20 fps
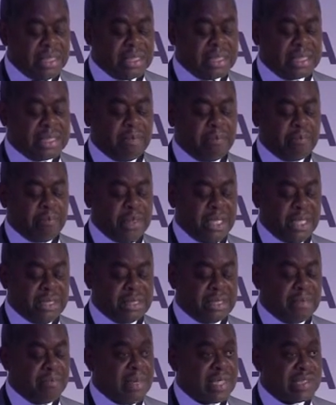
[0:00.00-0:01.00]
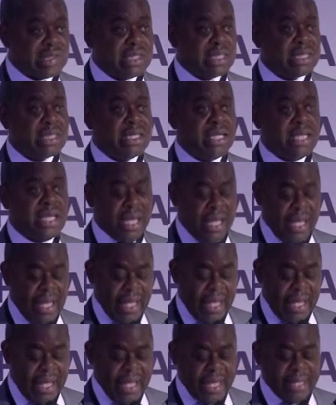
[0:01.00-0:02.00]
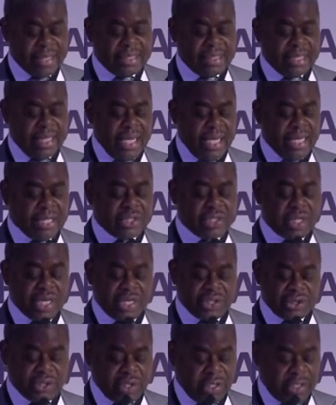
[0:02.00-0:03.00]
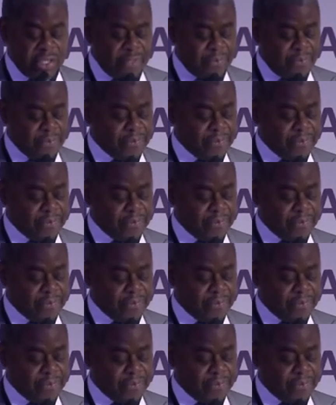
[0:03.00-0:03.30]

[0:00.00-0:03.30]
to compete domestically and internationally.